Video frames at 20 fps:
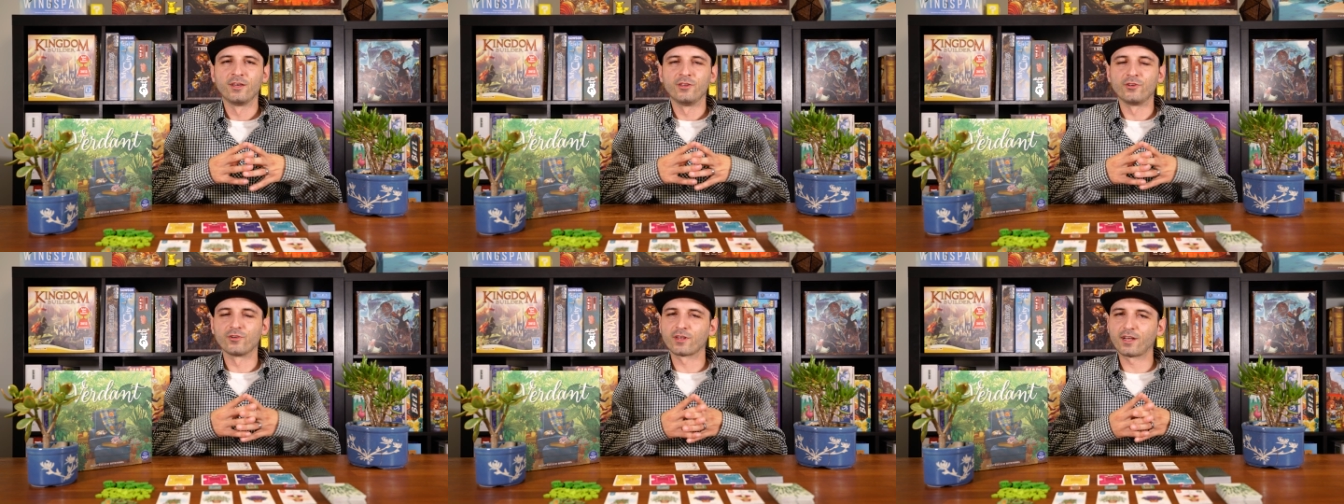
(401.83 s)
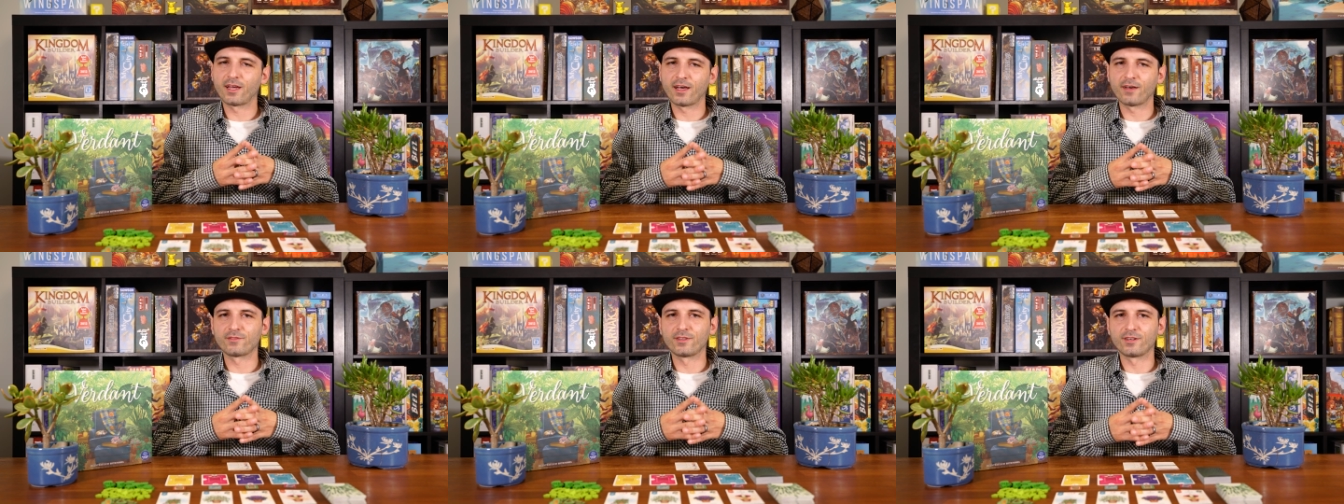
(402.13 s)
You're
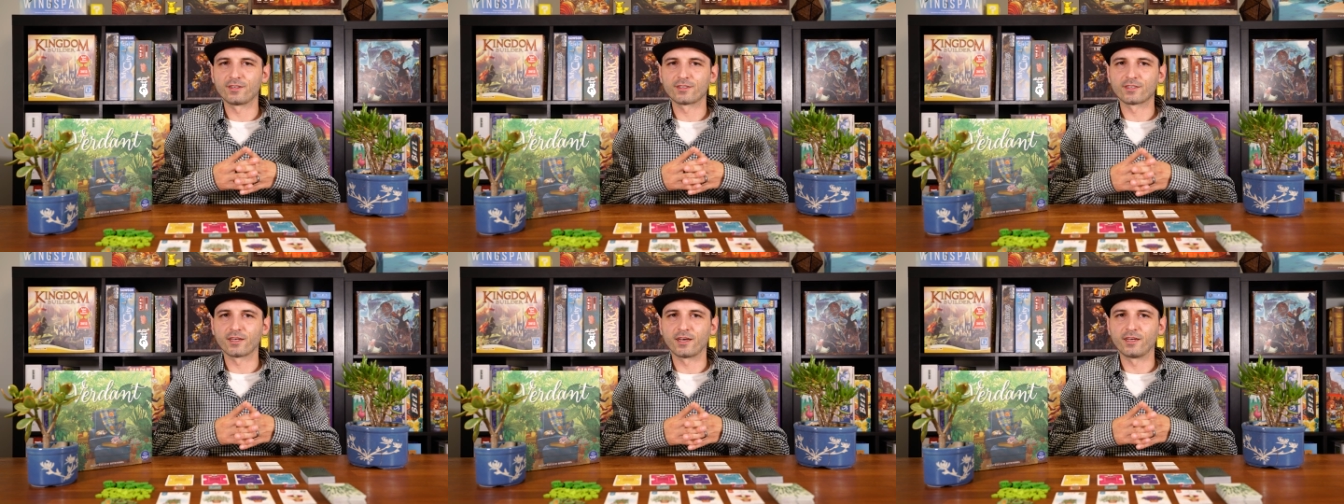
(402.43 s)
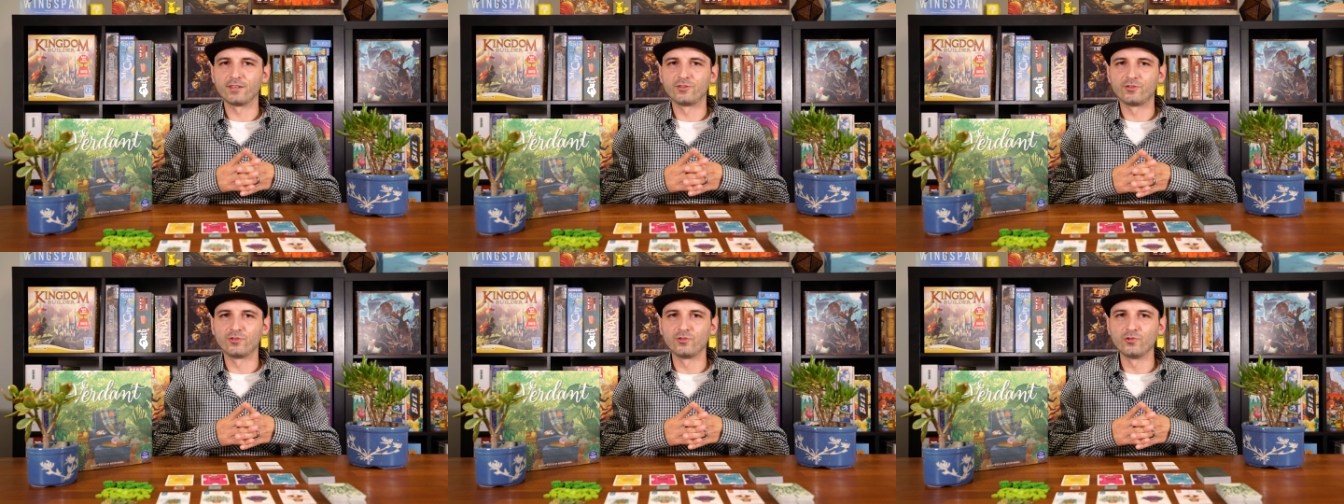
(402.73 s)
going to have to
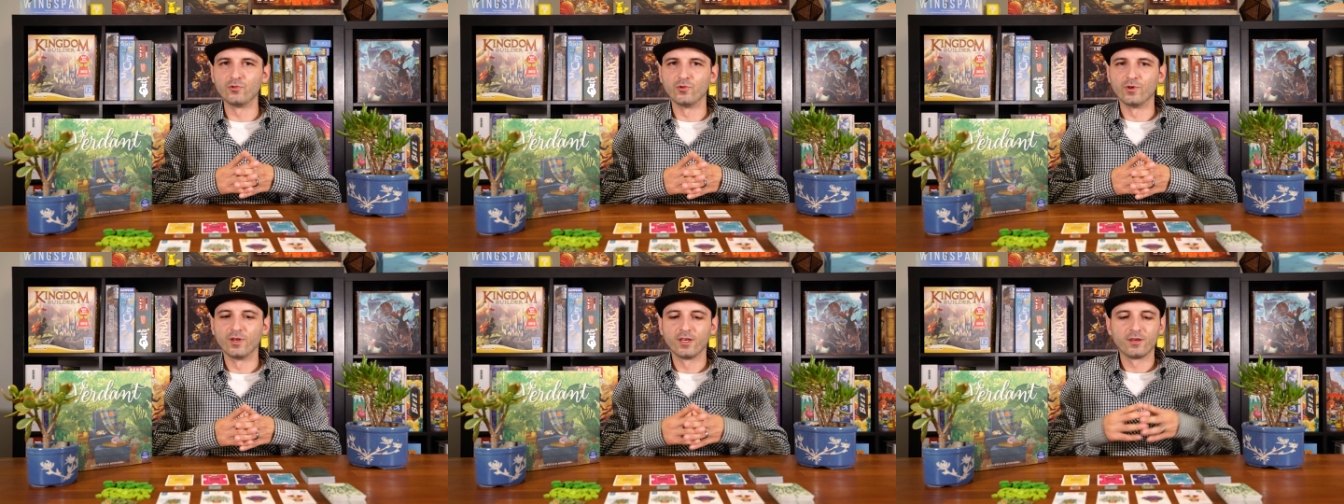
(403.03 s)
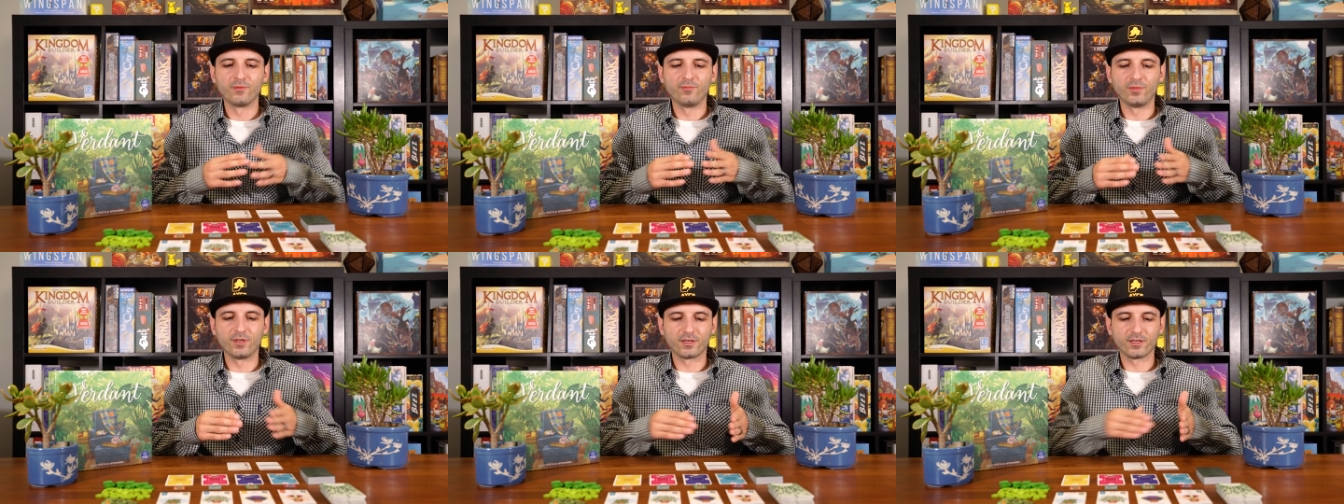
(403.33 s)
decide too,
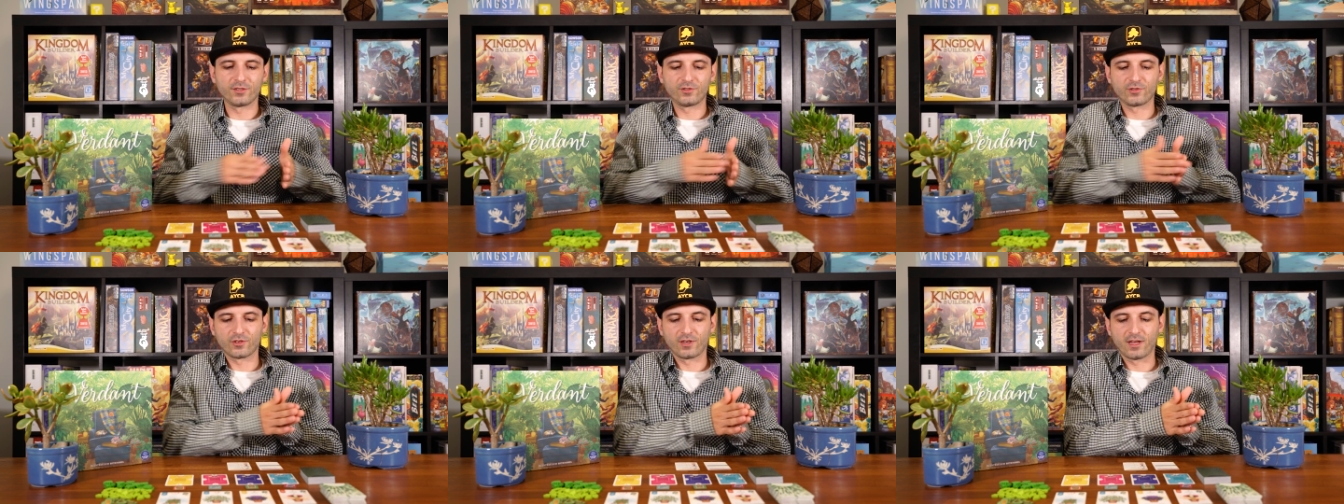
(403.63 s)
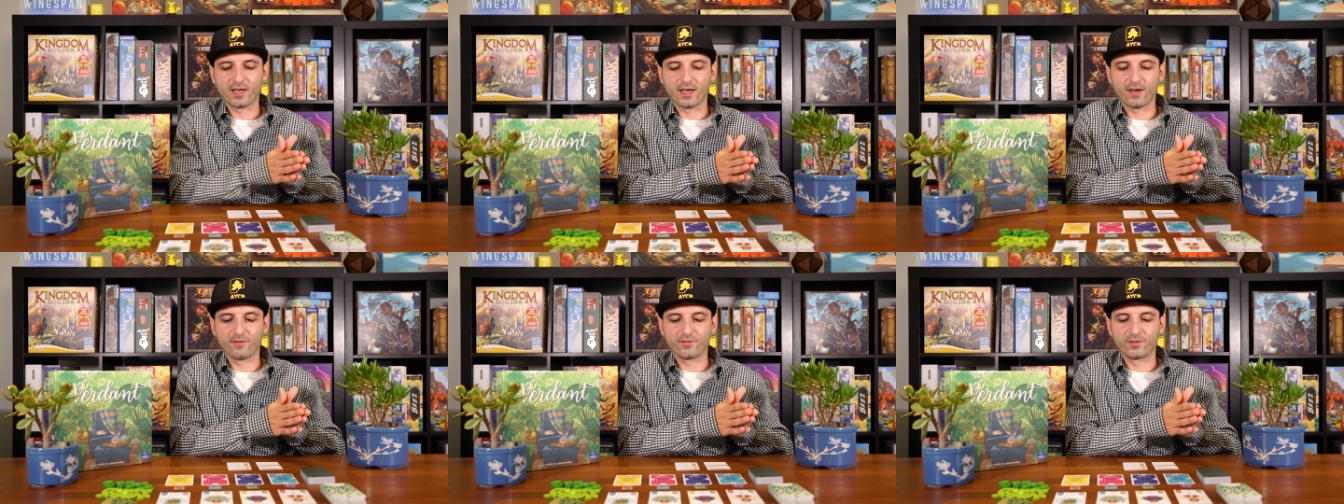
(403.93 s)
because you're
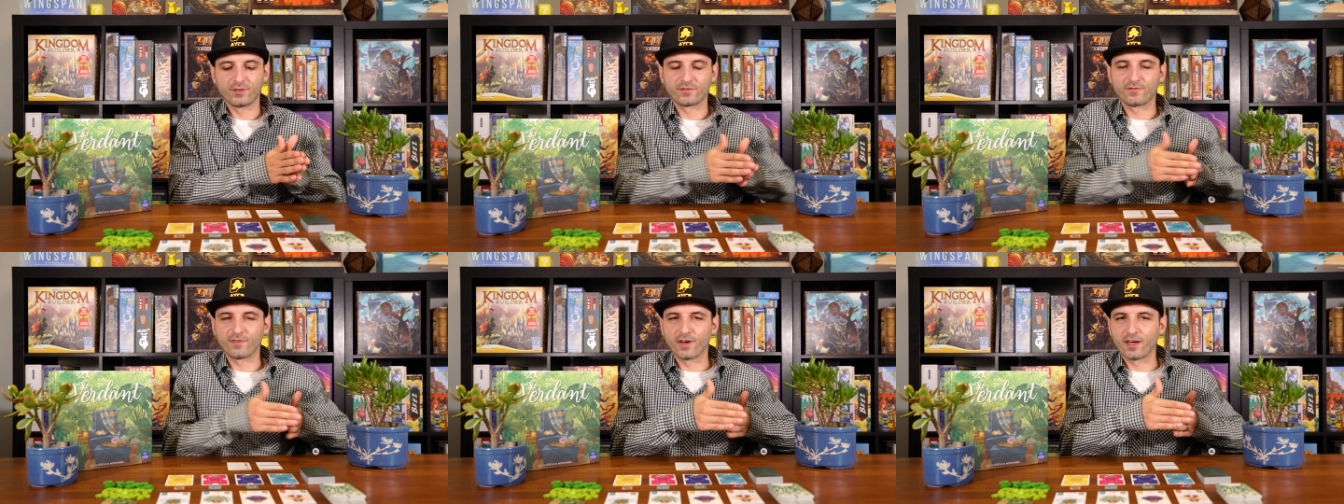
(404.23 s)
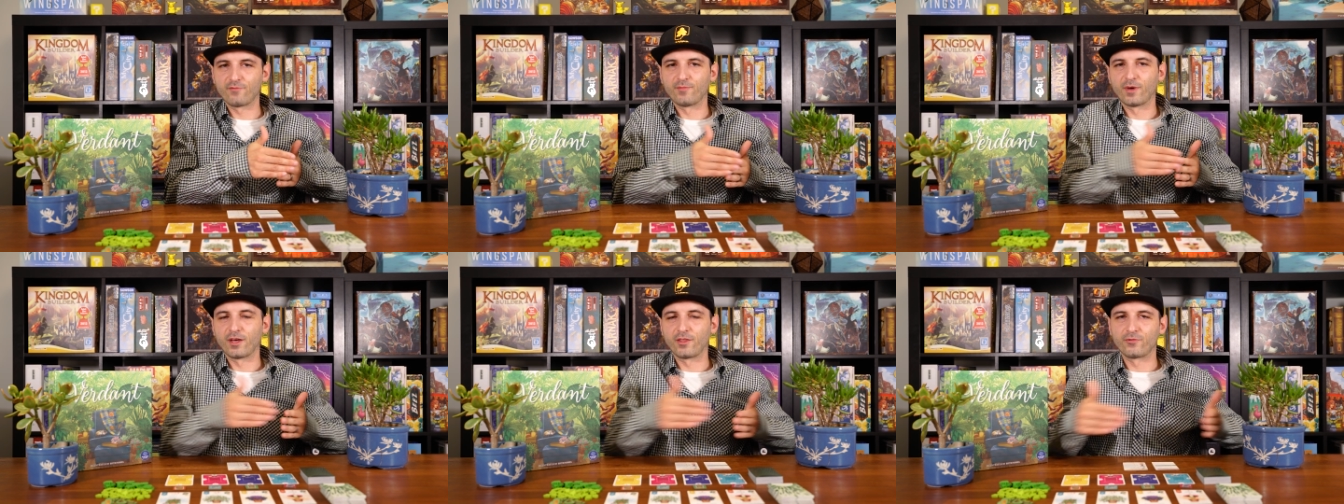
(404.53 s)
going to have this
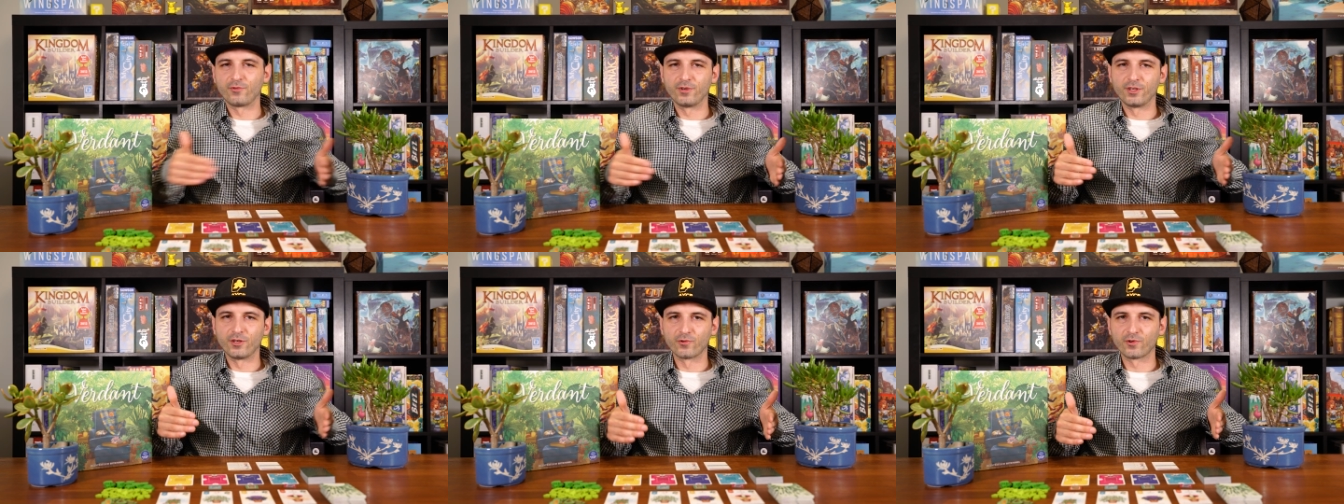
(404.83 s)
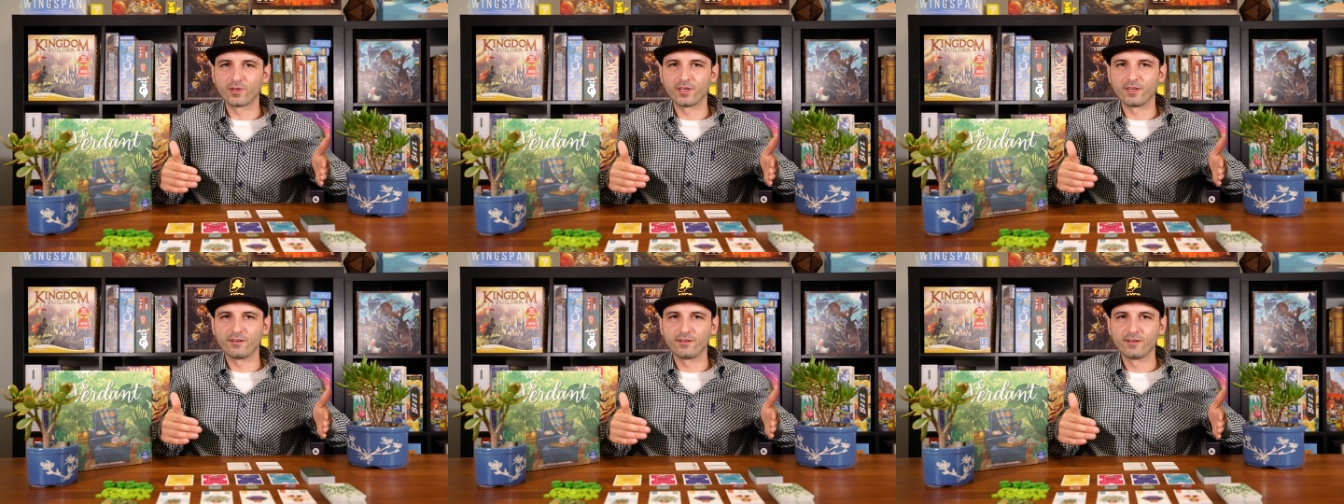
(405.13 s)
5x3
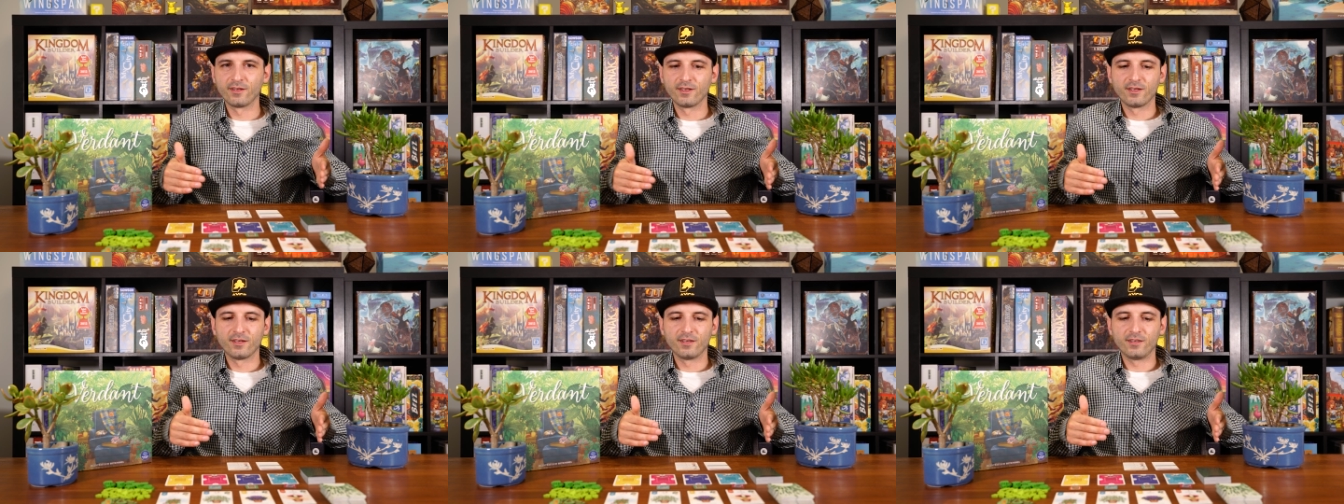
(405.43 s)
grid,